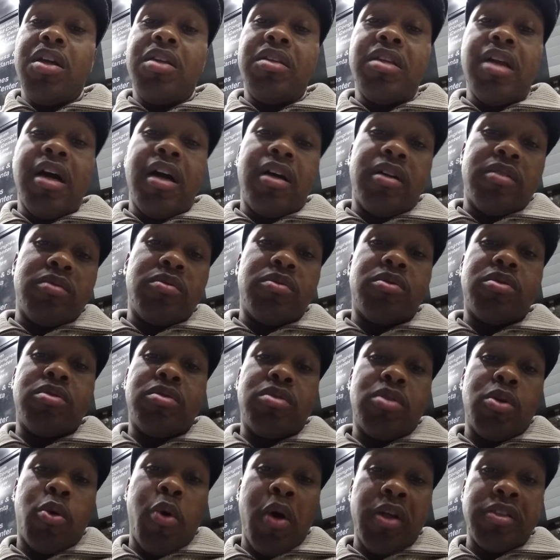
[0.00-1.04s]
Now,
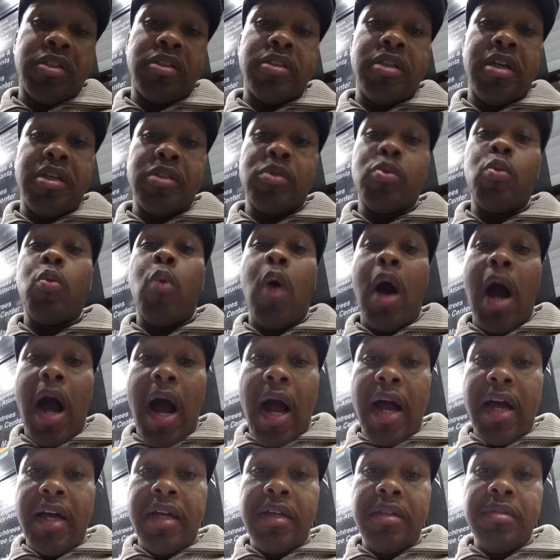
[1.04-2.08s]
the question is
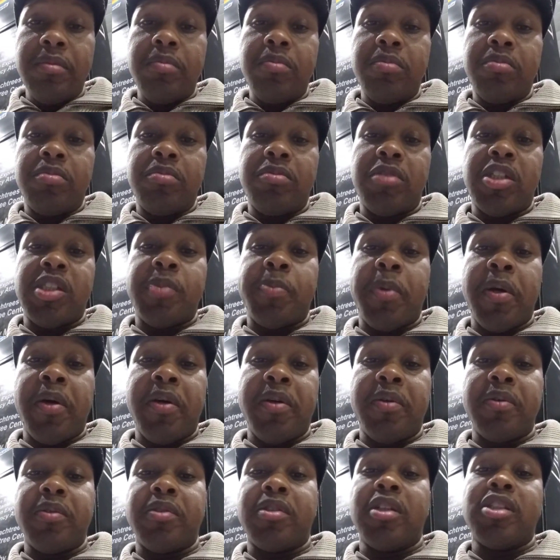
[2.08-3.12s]
why
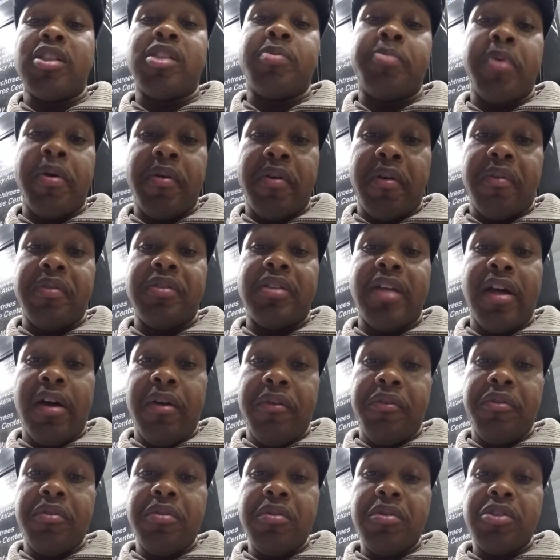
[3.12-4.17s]
the spirit of
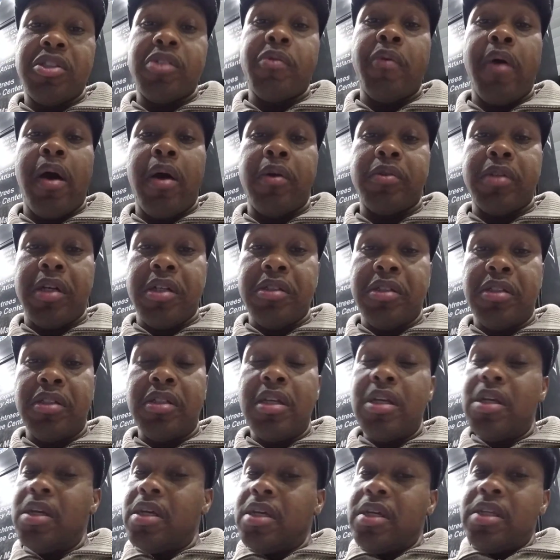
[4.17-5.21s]
death surrounds us?
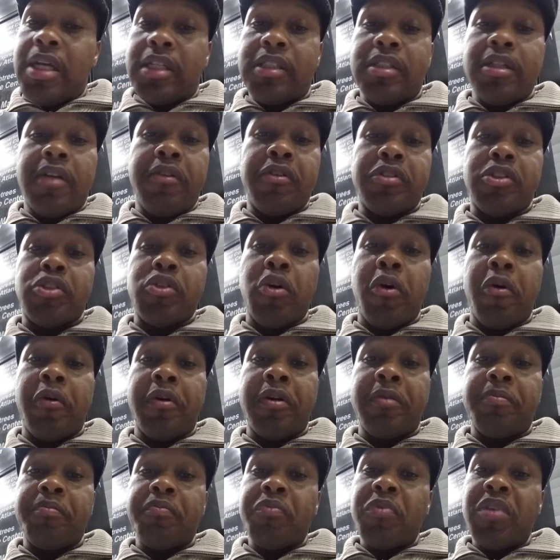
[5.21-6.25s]
That's another
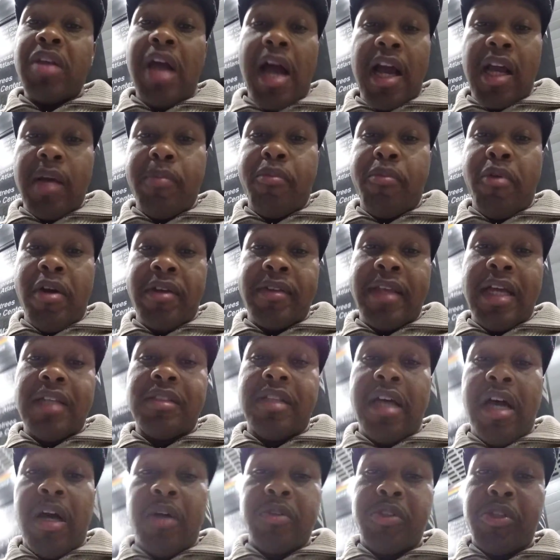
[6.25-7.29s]
story. I can break that
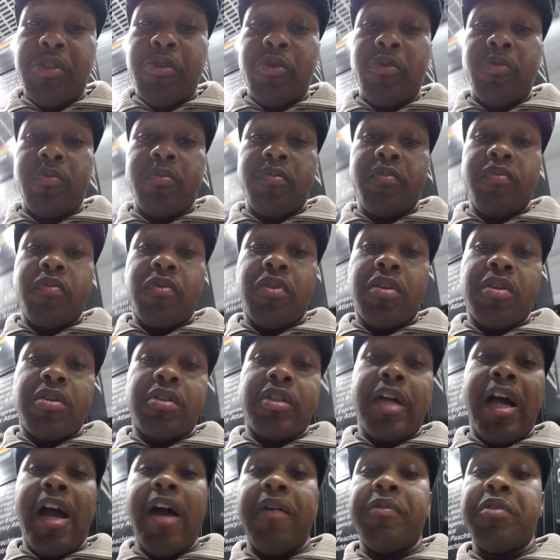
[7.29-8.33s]
down too, because
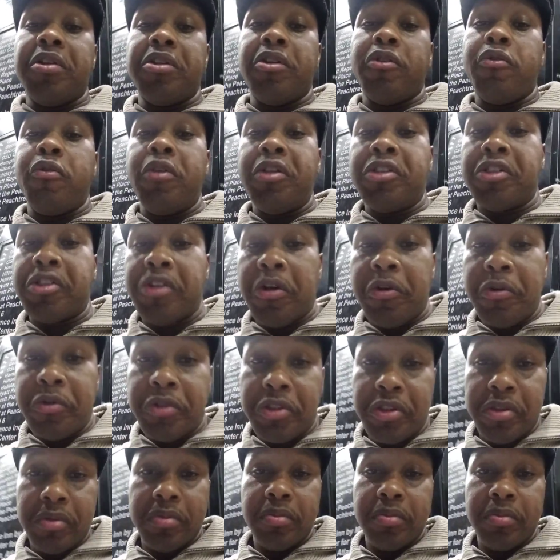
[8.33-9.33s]
I have done the research